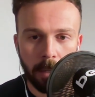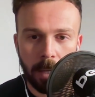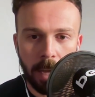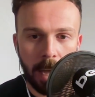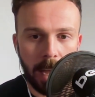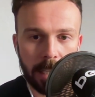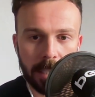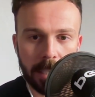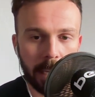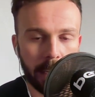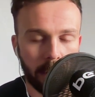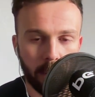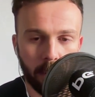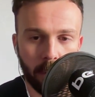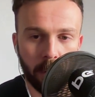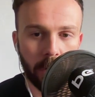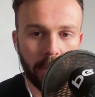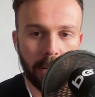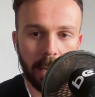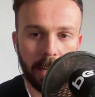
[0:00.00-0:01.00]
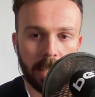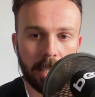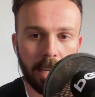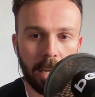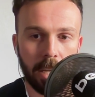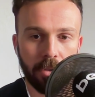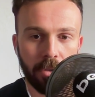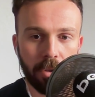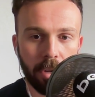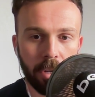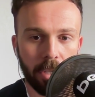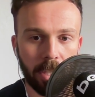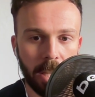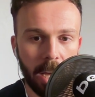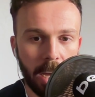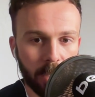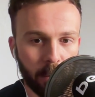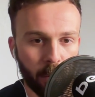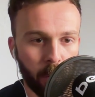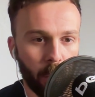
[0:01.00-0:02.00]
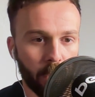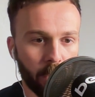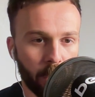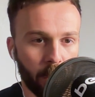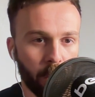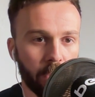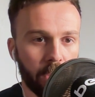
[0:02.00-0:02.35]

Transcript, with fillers: Eze, Gordon, etc., that's what you're